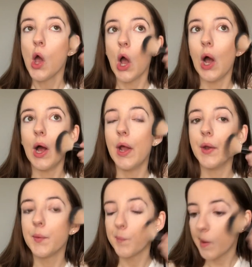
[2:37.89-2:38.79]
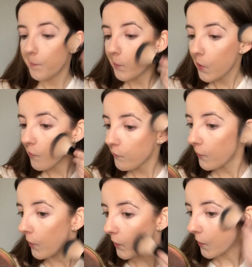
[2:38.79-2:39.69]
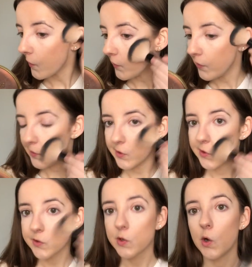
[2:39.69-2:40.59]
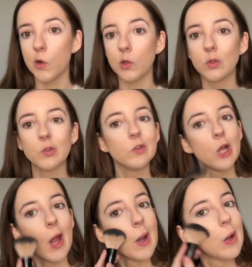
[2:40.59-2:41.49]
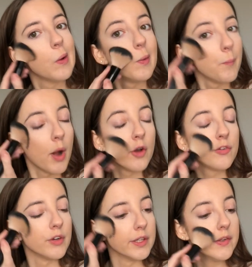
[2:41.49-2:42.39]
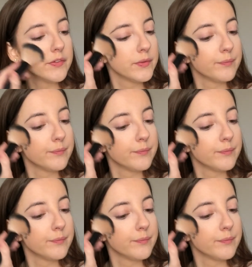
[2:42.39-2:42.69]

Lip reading: And my birthday is on Sunday, March 1st.